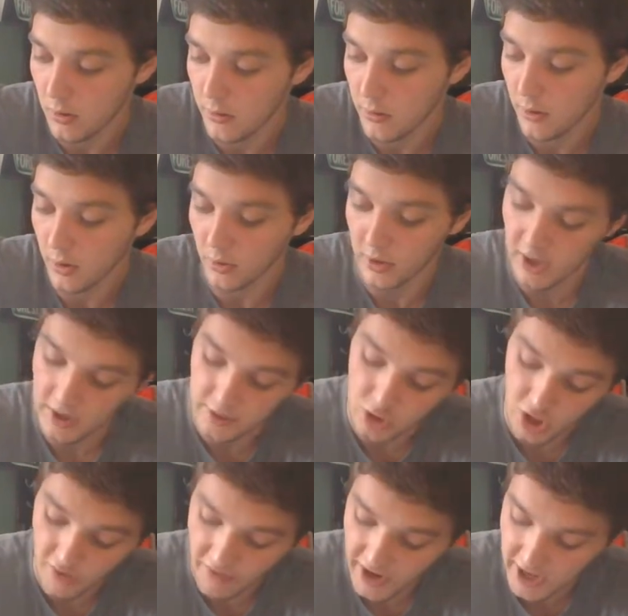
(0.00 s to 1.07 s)
Okay, and then you
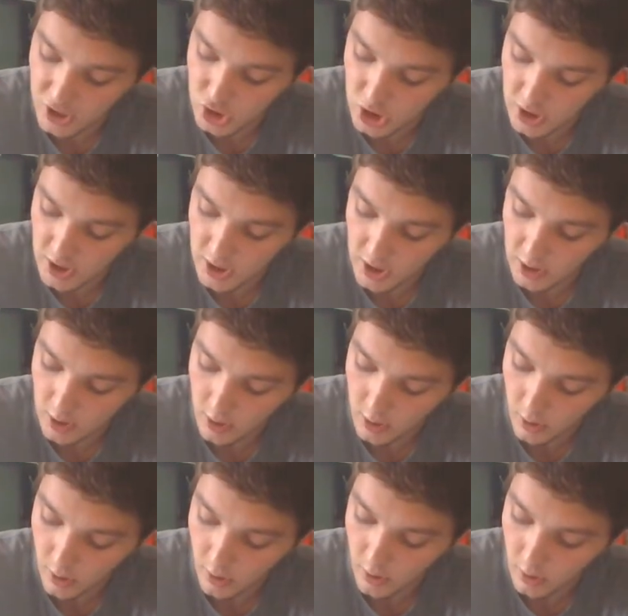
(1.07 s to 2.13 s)
have IgE,
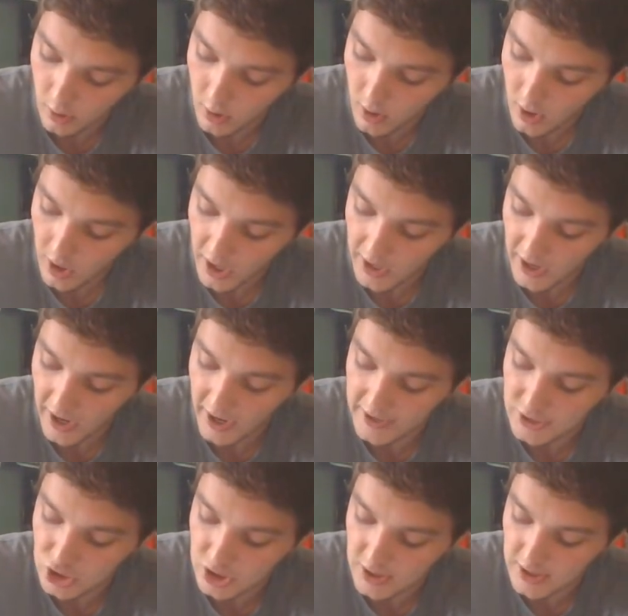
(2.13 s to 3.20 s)
and
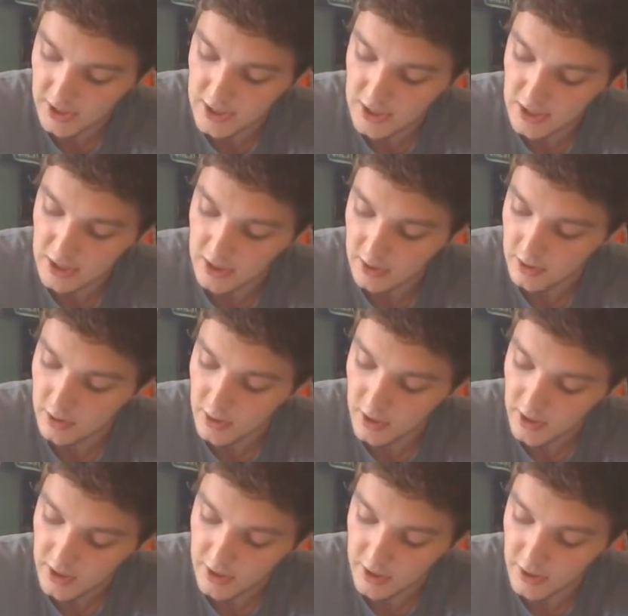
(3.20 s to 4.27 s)
IgE
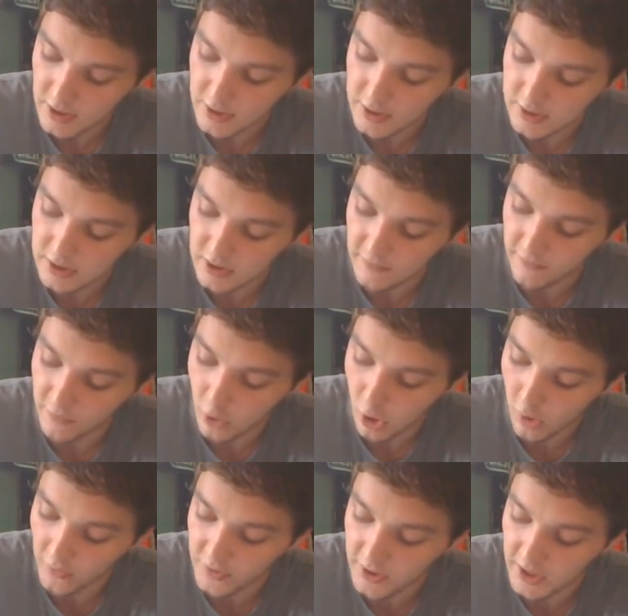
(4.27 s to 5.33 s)
is
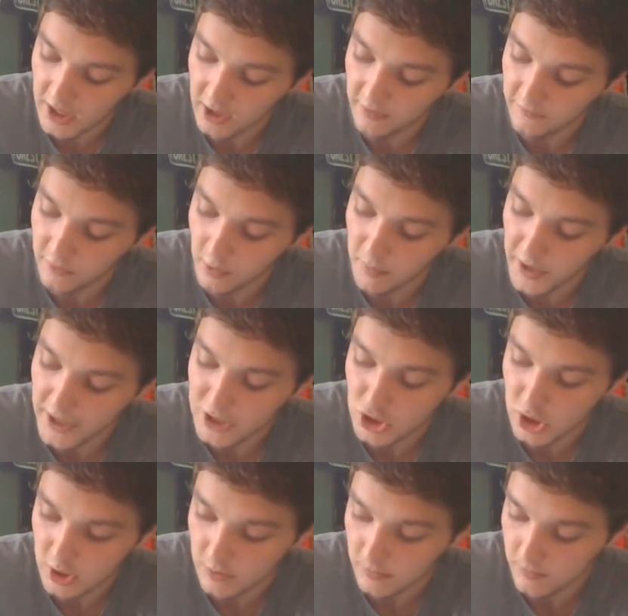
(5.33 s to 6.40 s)
involved in inflammation.